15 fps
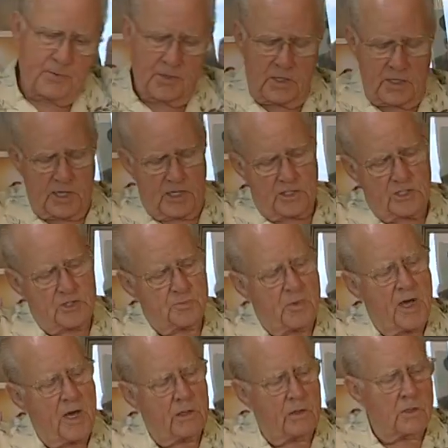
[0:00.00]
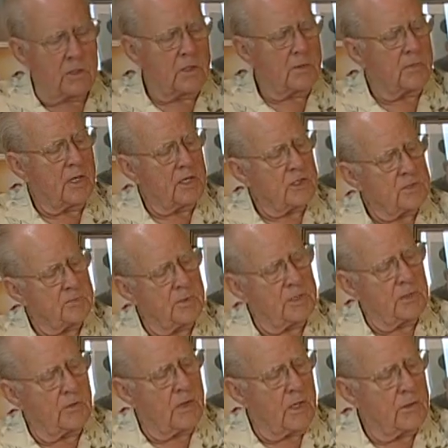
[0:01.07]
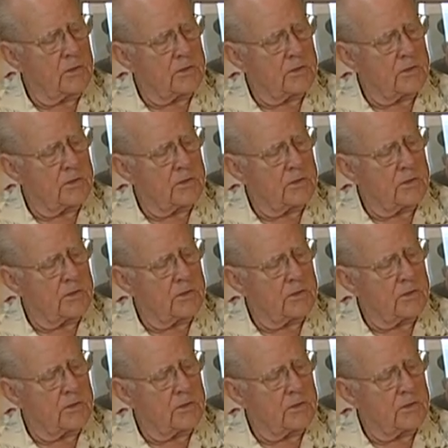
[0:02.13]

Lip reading: and it had a spot on it about as big around